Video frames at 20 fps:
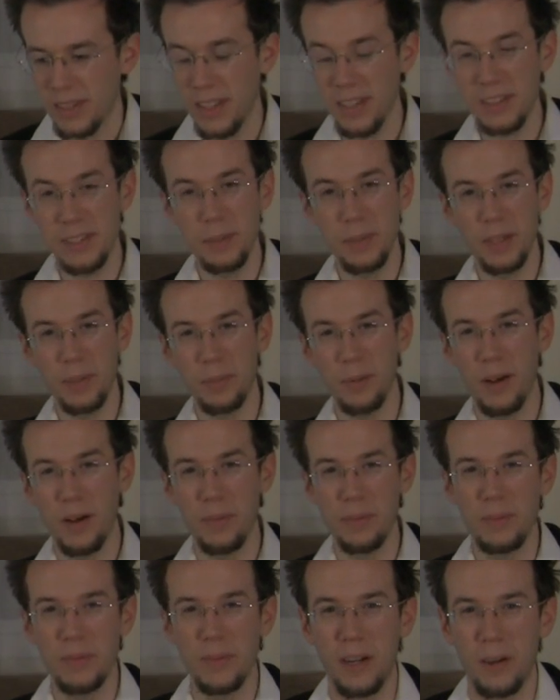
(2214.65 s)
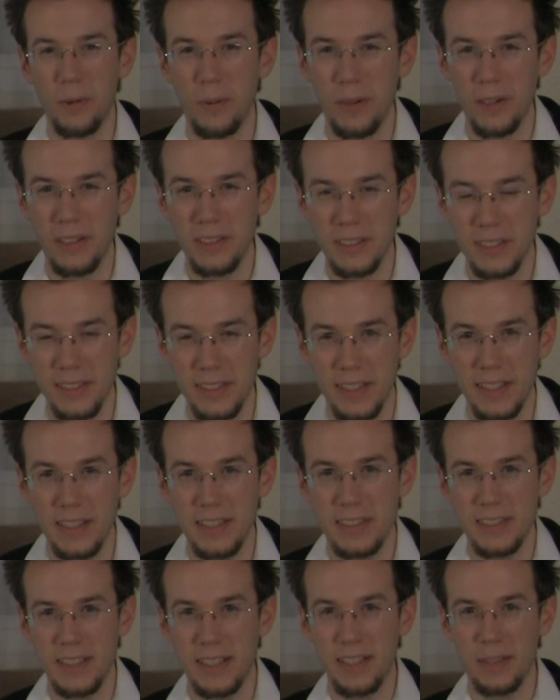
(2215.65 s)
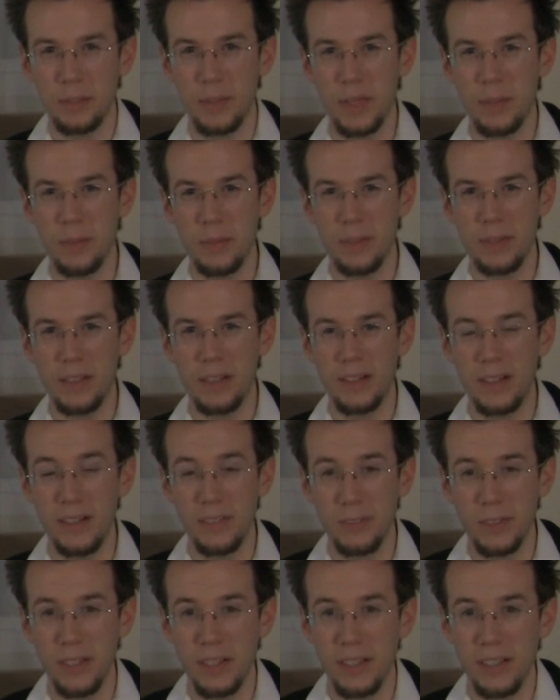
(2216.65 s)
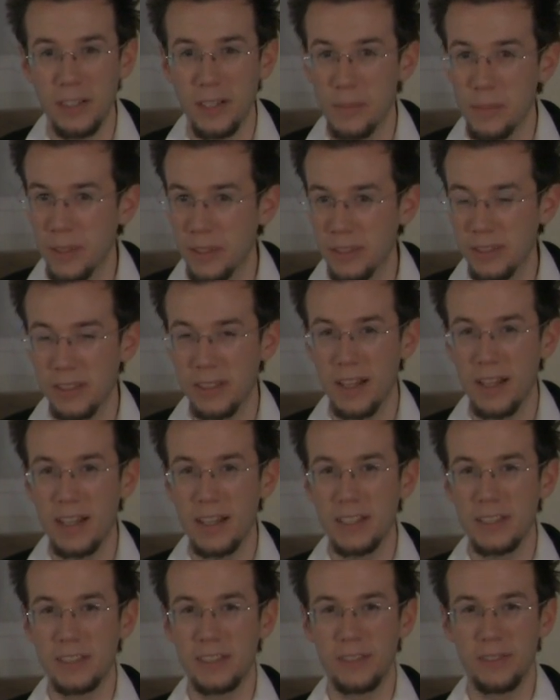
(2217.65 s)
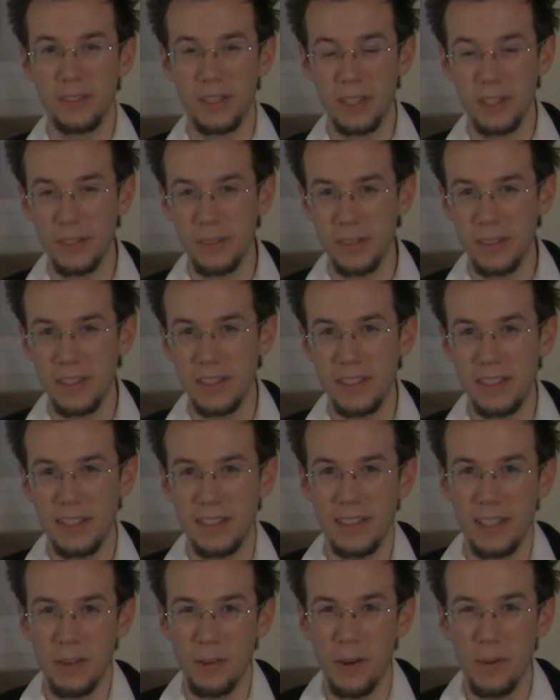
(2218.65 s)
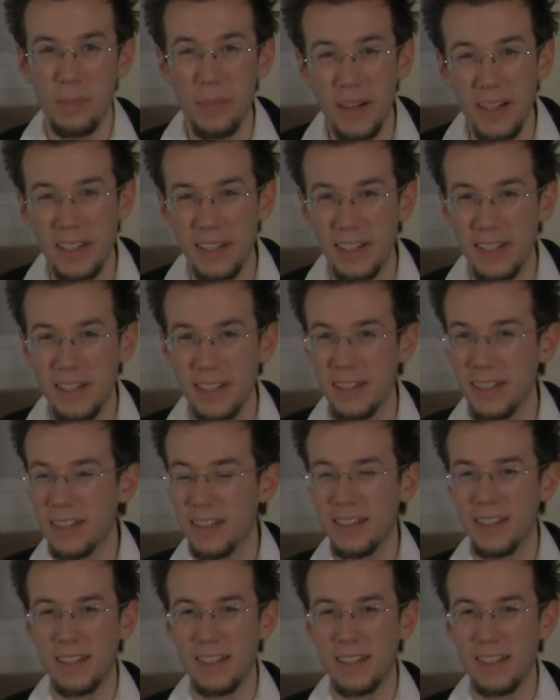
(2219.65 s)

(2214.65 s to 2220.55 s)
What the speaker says: that's a big problem in our world today, is that people are very commercialized, they're very greedy, and they want money,